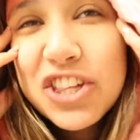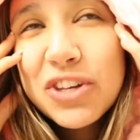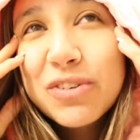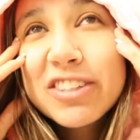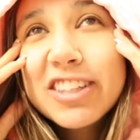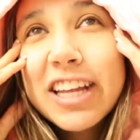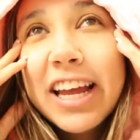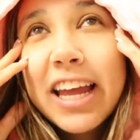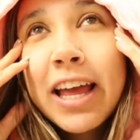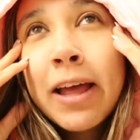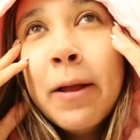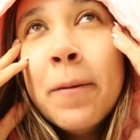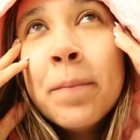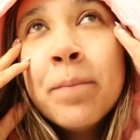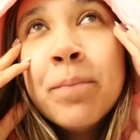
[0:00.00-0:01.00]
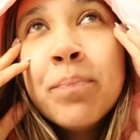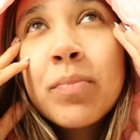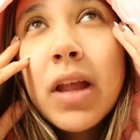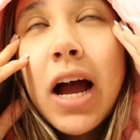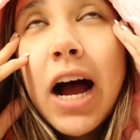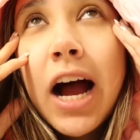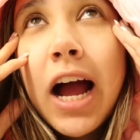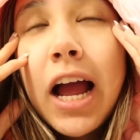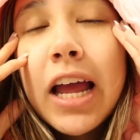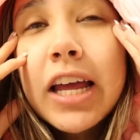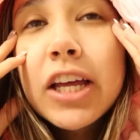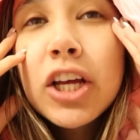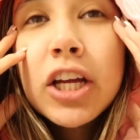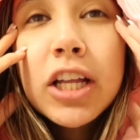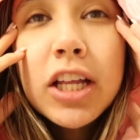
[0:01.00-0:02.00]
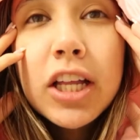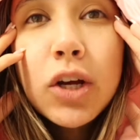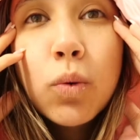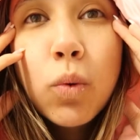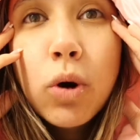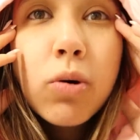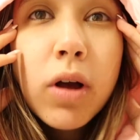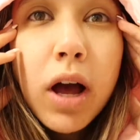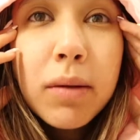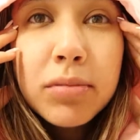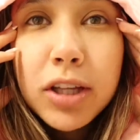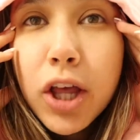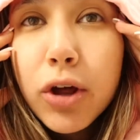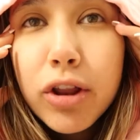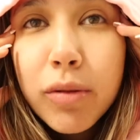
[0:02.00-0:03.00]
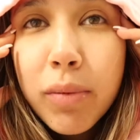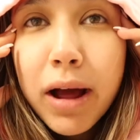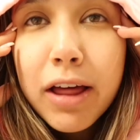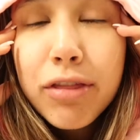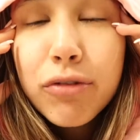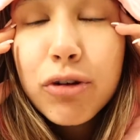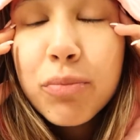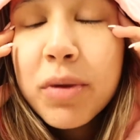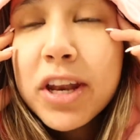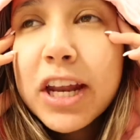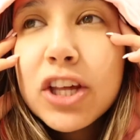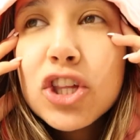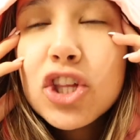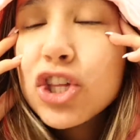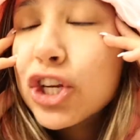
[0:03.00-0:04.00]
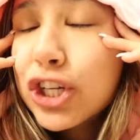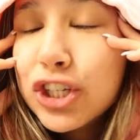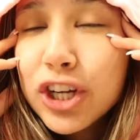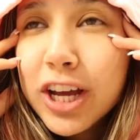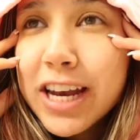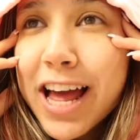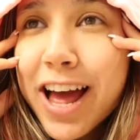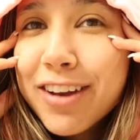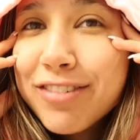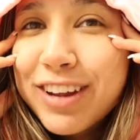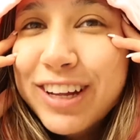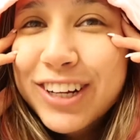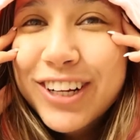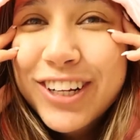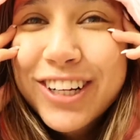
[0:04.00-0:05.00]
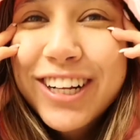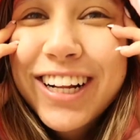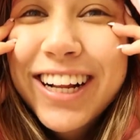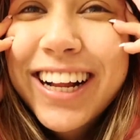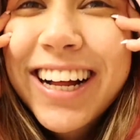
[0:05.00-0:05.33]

she was like, I woke up to go to the bathroom and I should have took an Advil.